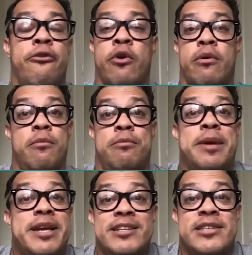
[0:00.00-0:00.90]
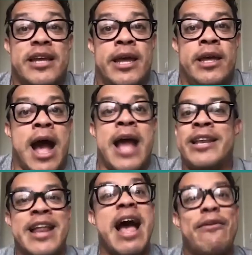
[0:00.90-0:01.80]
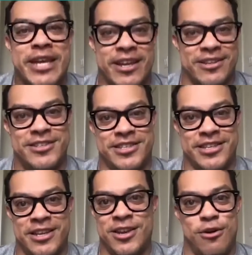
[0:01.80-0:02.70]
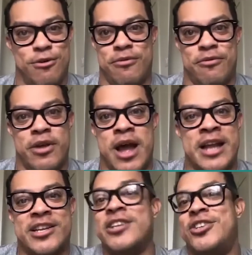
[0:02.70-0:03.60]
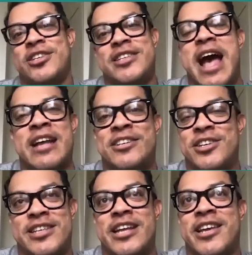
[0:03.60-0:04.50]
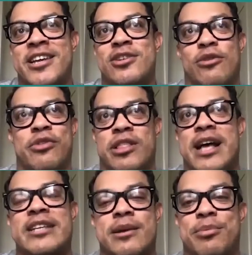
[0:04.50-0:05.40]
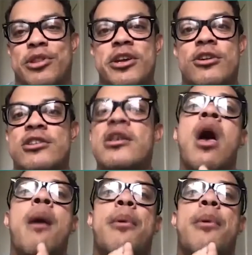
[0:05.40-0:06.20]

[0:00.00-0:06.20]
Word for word: For because I didn't have kids, you know, I, I just I just had kids over the last couple of years.